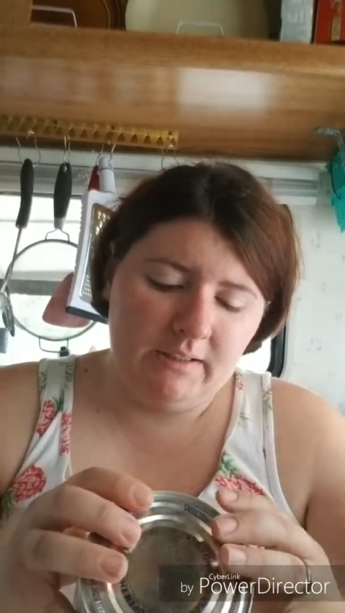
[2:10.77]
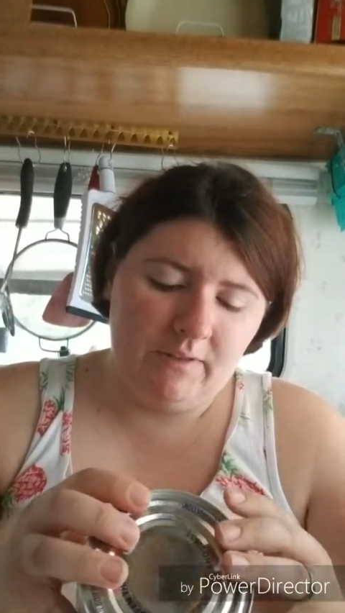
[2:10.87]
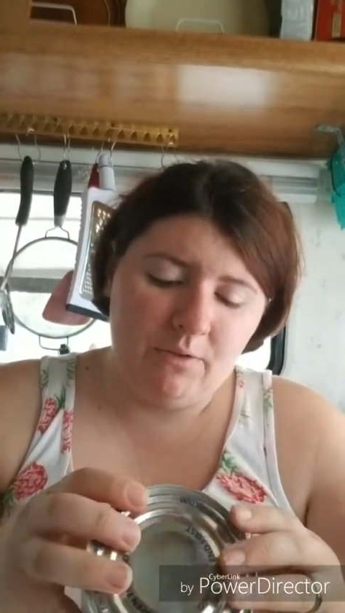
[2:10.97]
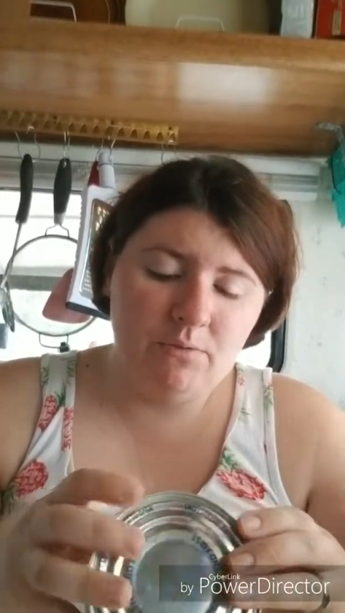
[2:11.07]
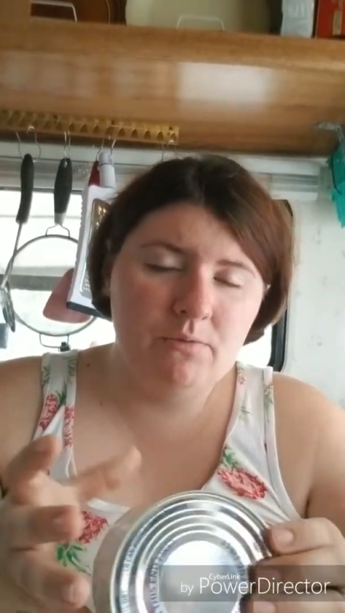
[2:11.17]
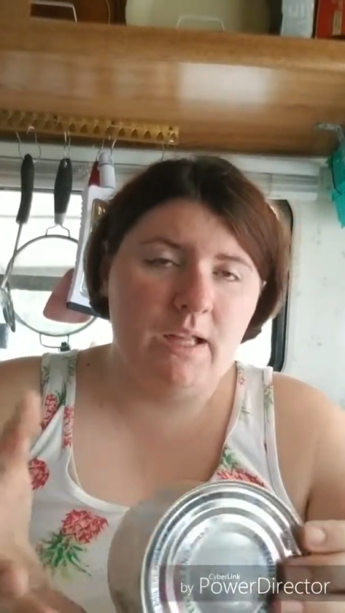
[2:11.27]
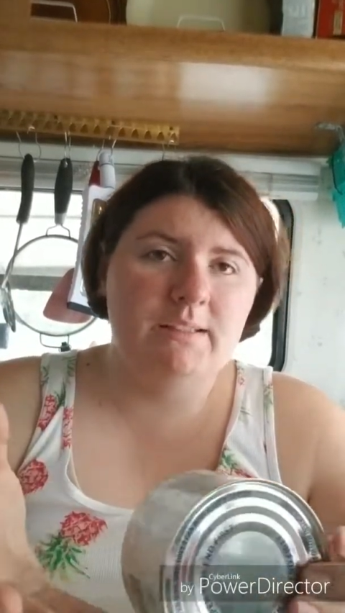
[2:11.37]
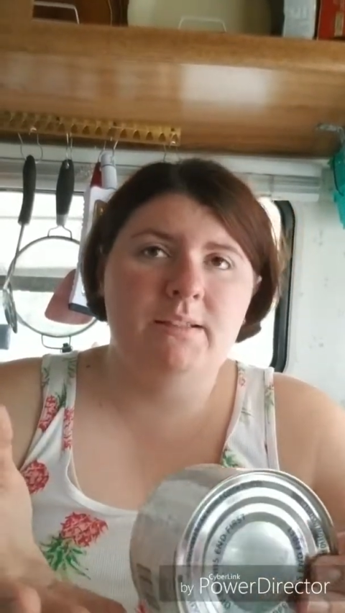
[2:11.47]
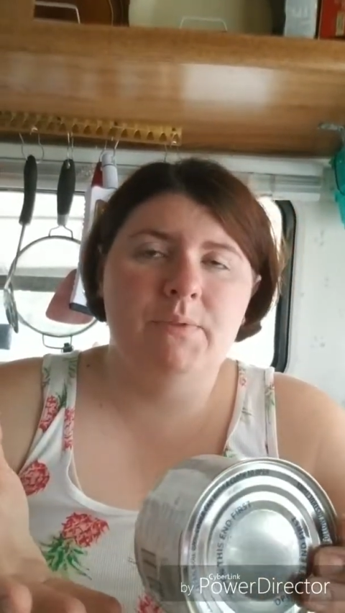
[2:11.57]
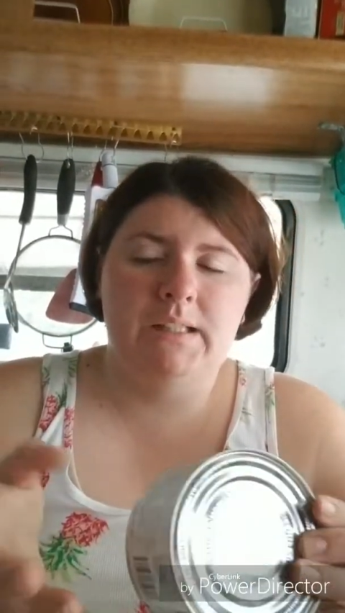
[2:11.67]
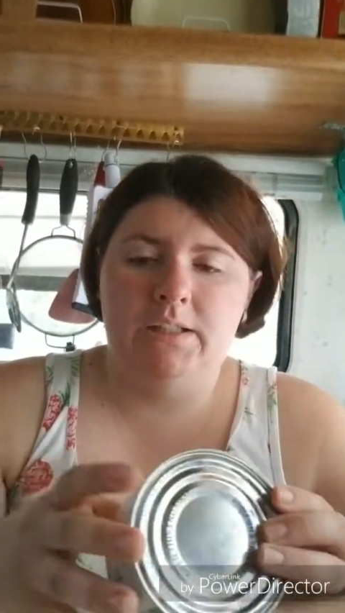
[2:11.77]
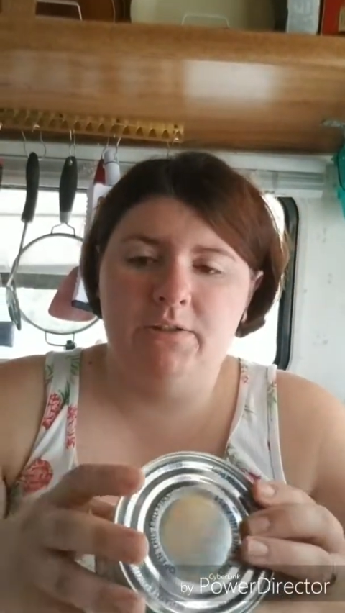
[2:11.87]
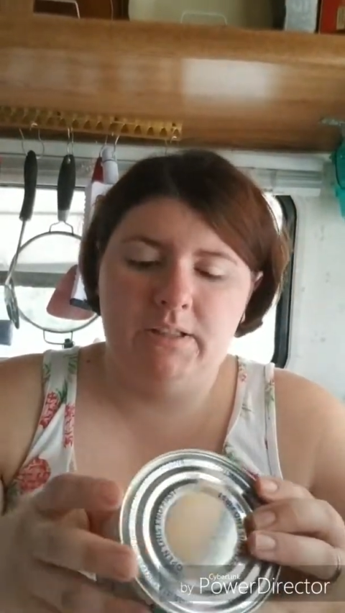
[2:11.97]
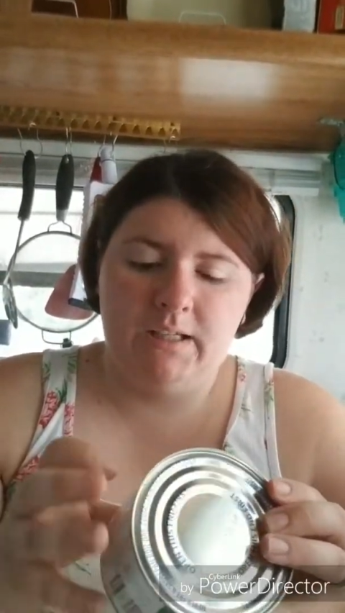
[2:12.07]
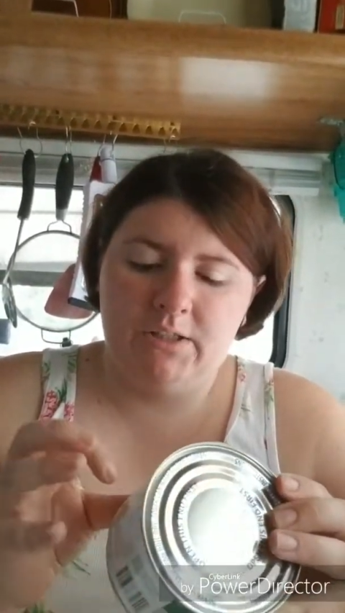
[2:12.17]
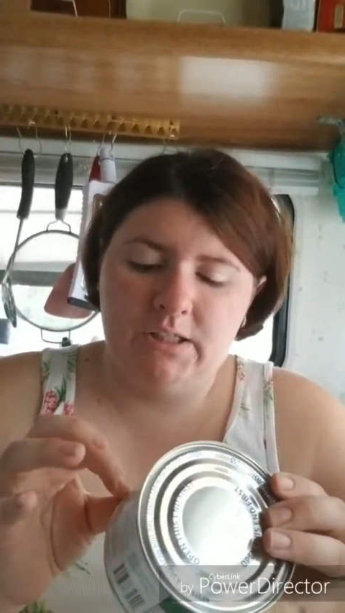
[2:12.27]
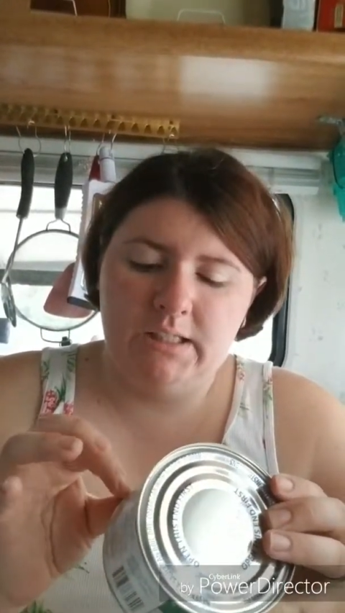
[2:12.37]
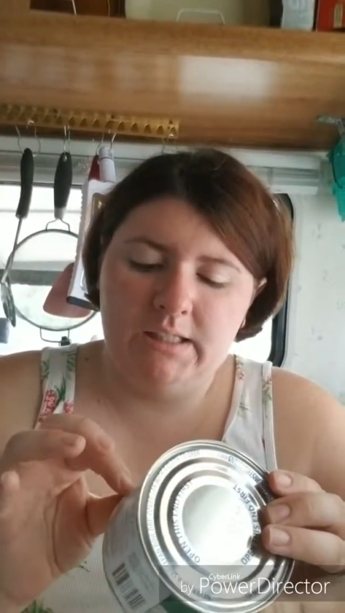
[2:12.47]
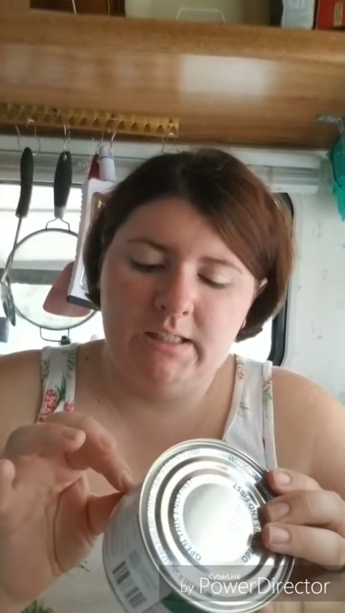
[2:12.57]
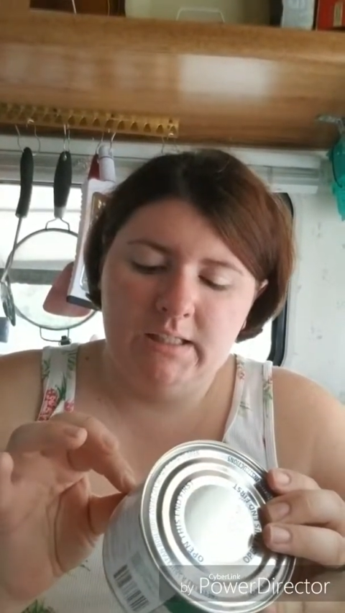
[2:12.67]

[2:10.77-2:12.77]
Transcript: I'm like, oh, that's something that you could actually